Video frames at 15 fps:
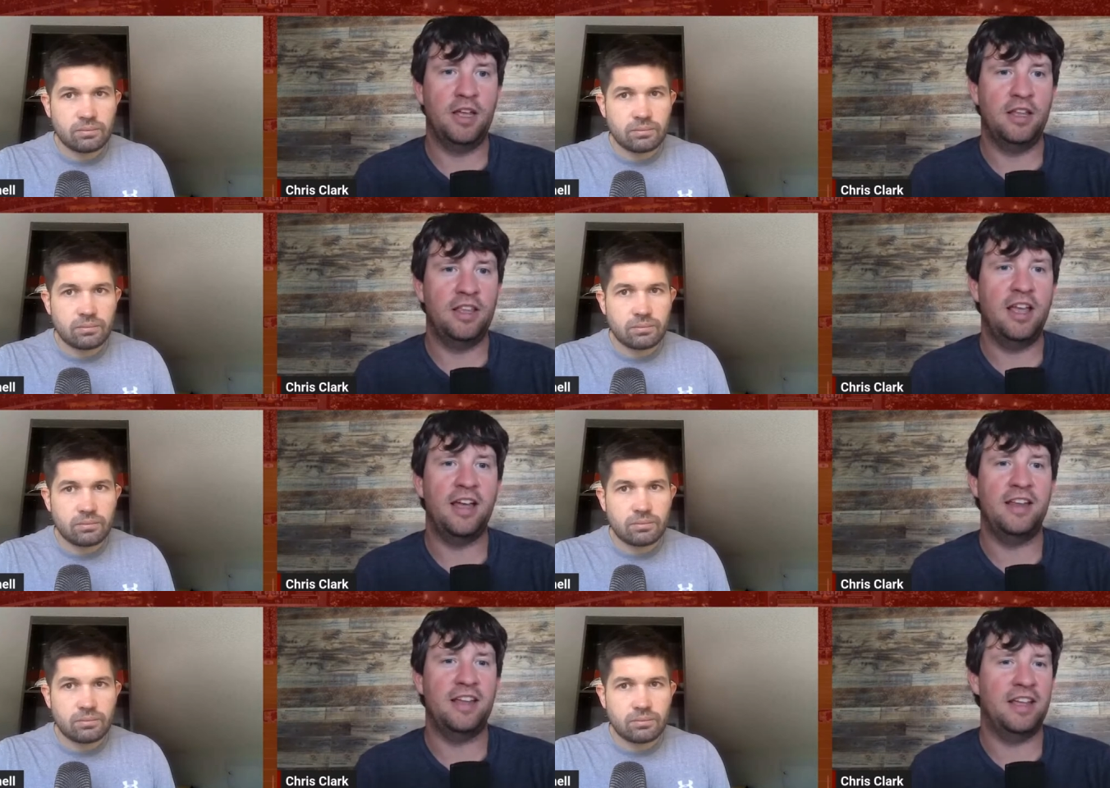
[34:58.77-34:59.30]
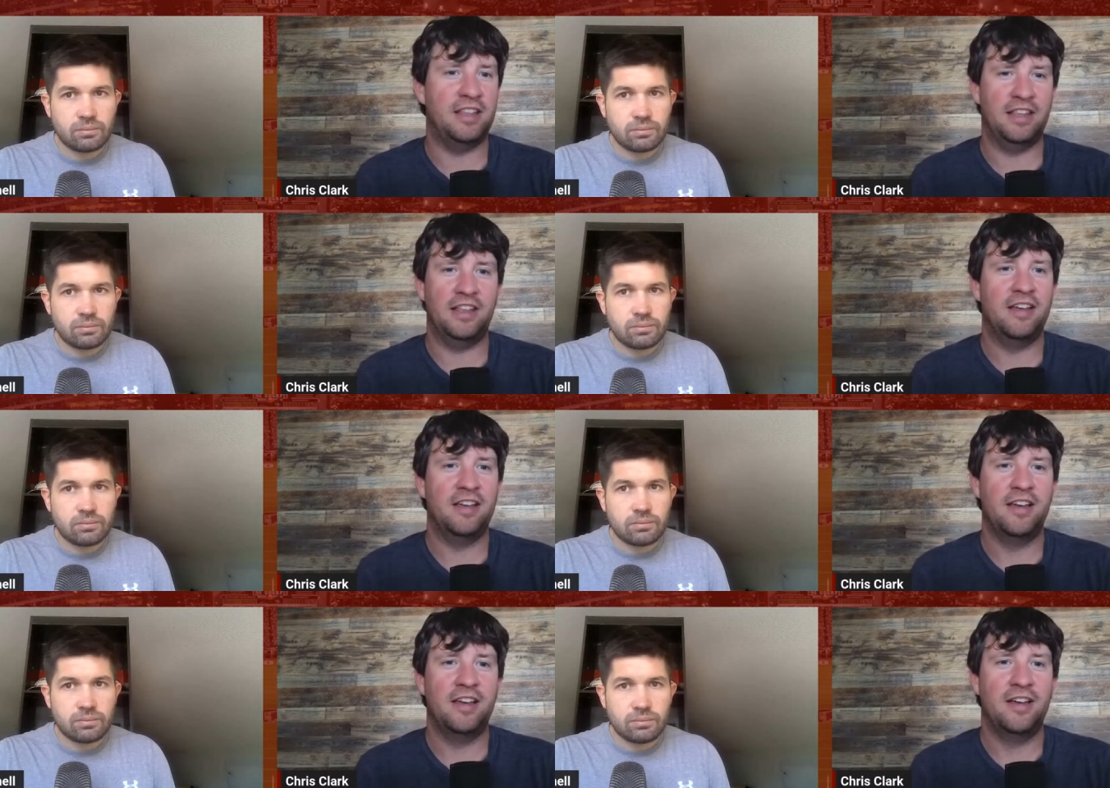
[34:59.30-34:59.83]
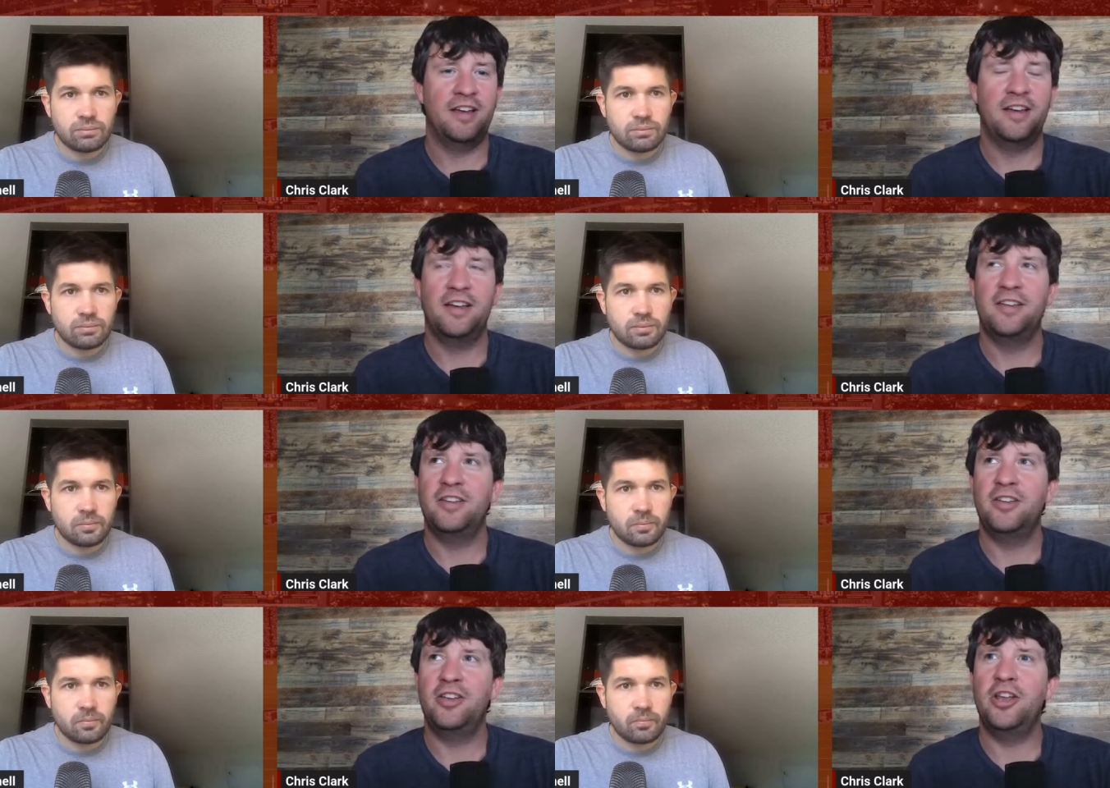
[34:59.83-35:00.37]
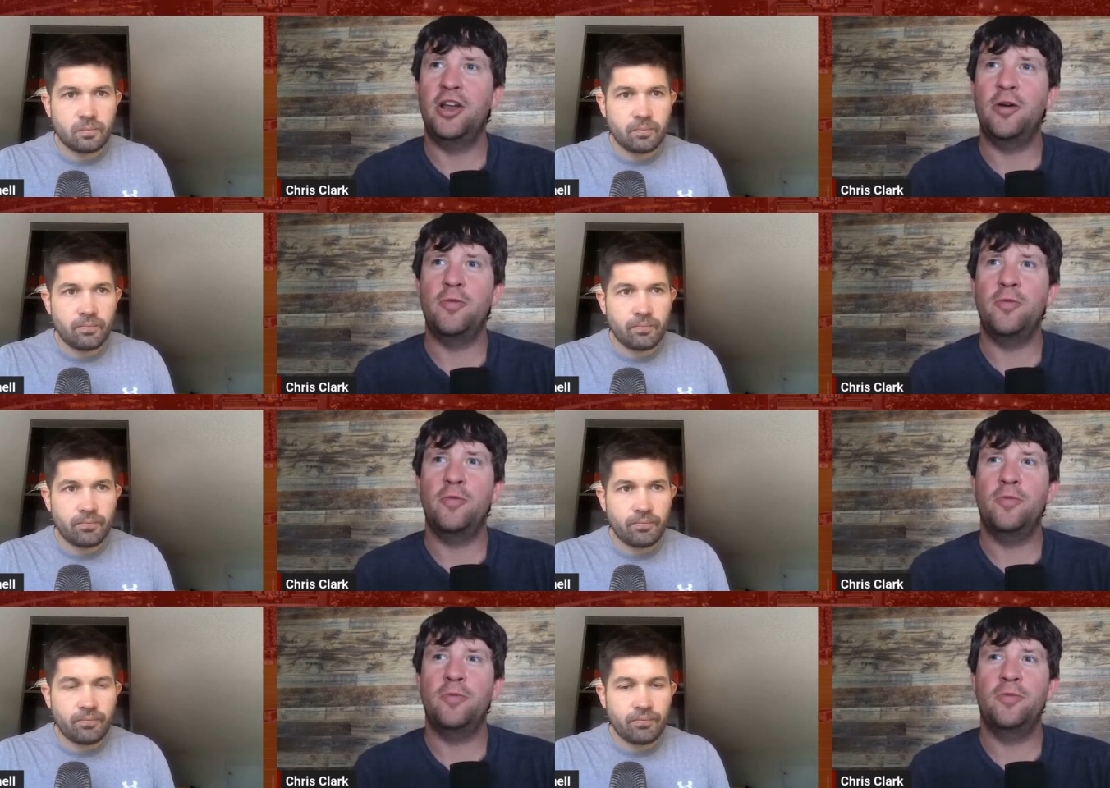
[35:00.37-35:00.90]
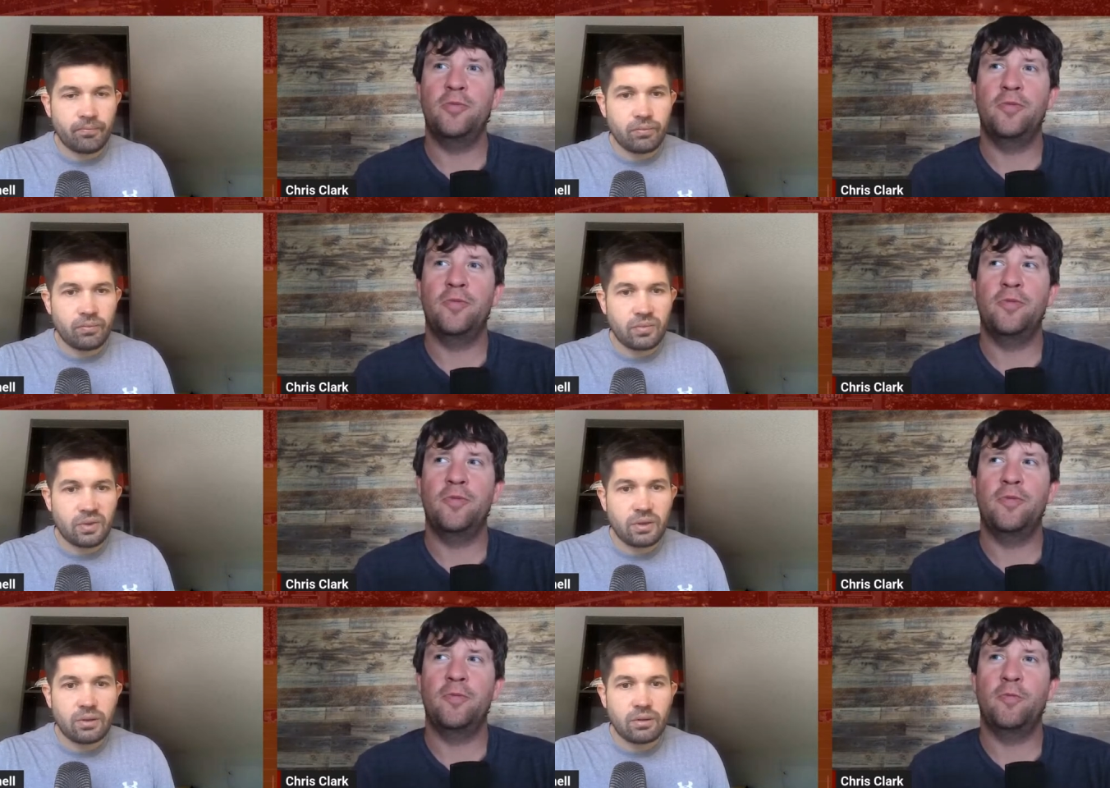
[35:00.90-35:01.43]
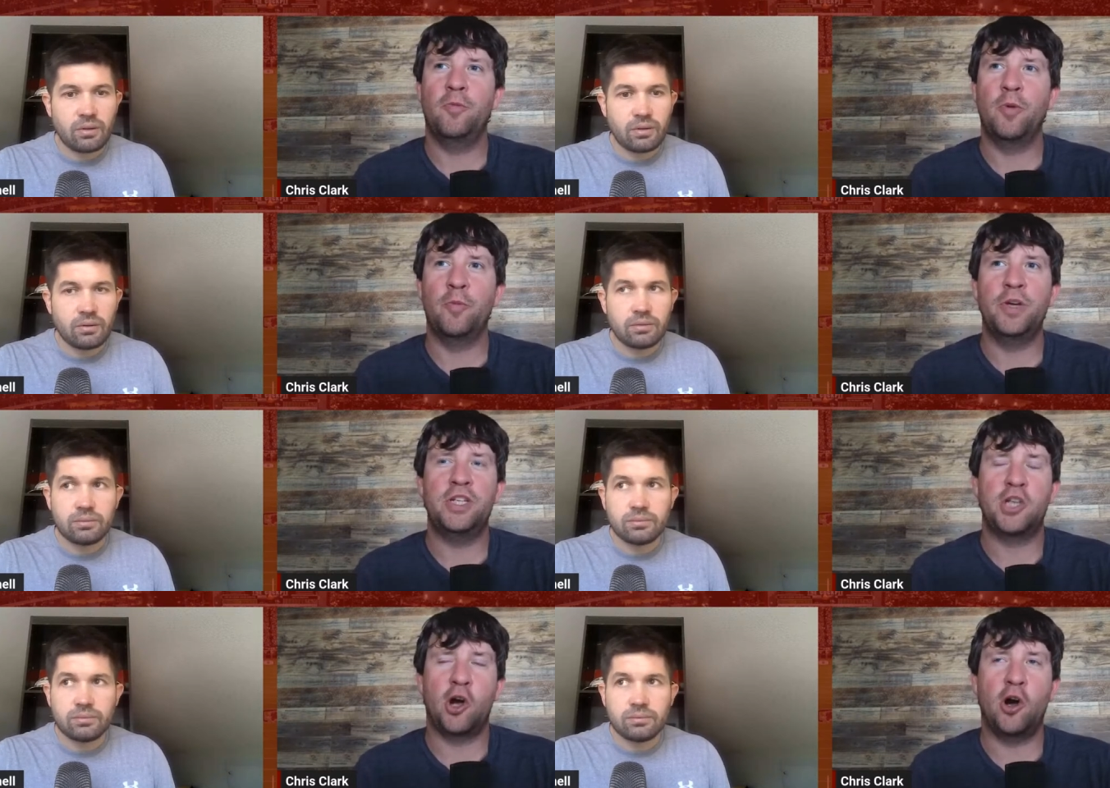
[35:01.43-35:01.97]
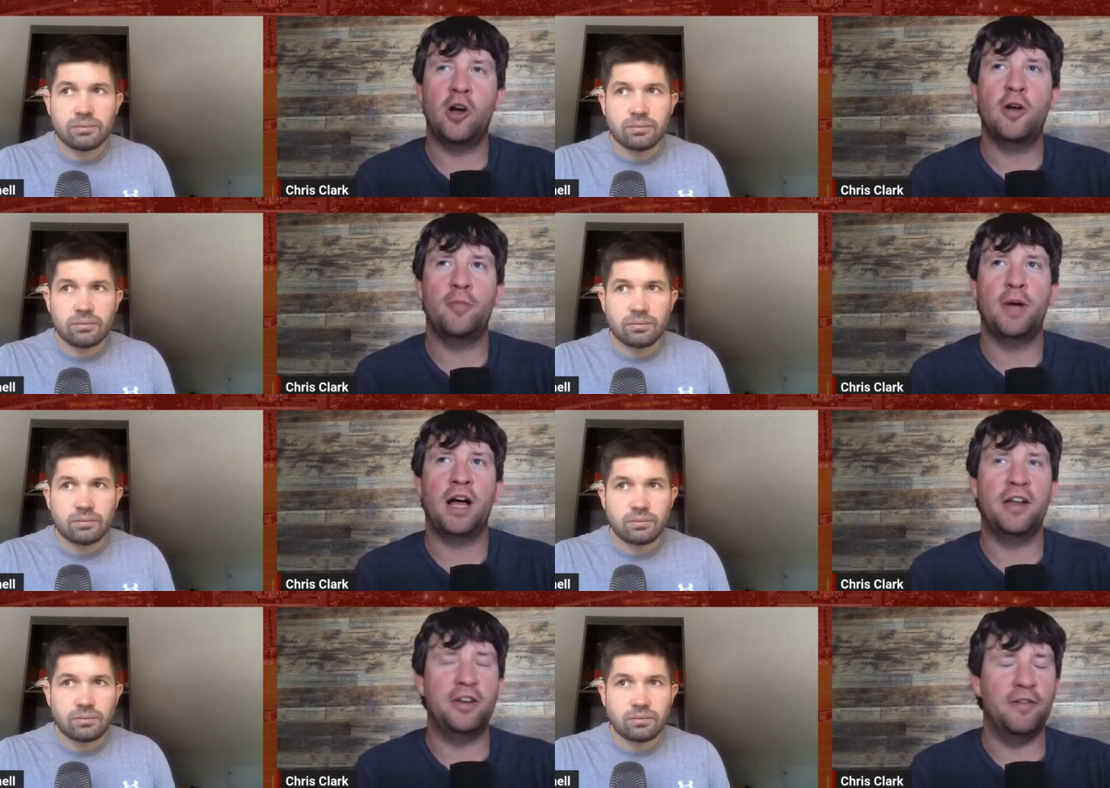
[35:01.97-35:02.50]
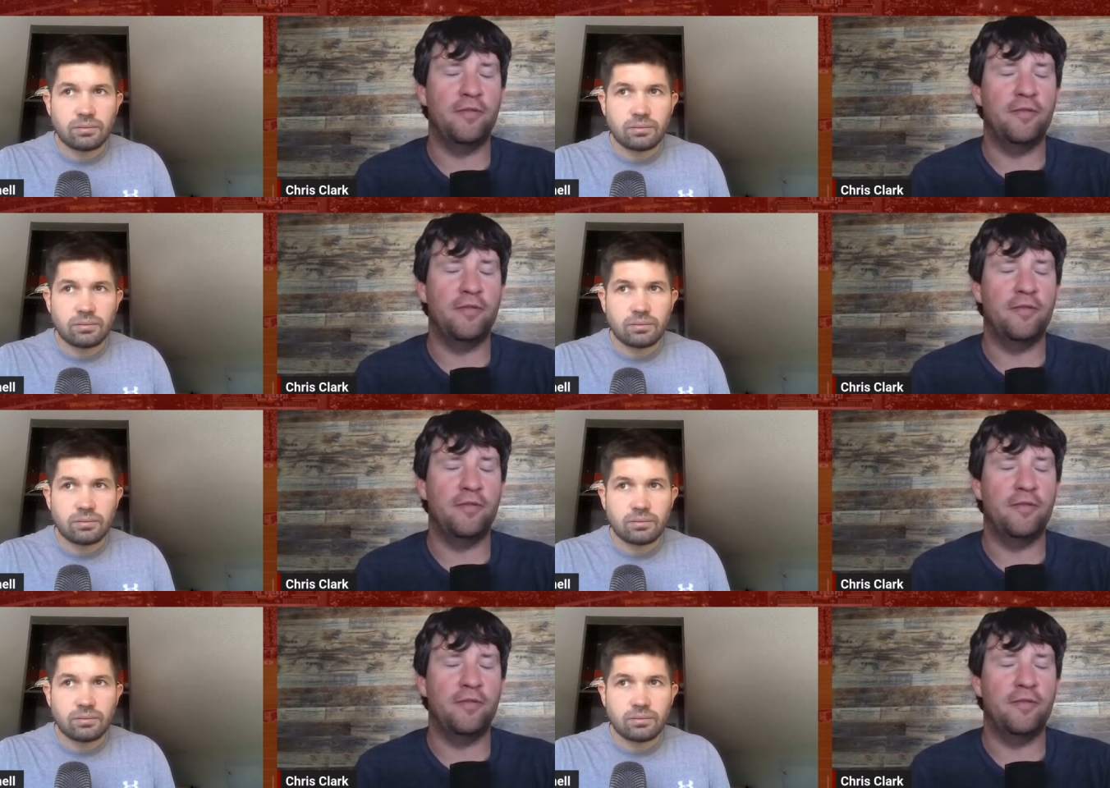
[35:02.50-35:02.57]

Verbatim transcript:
Speaker 1: and, that, and, you know, when we talk about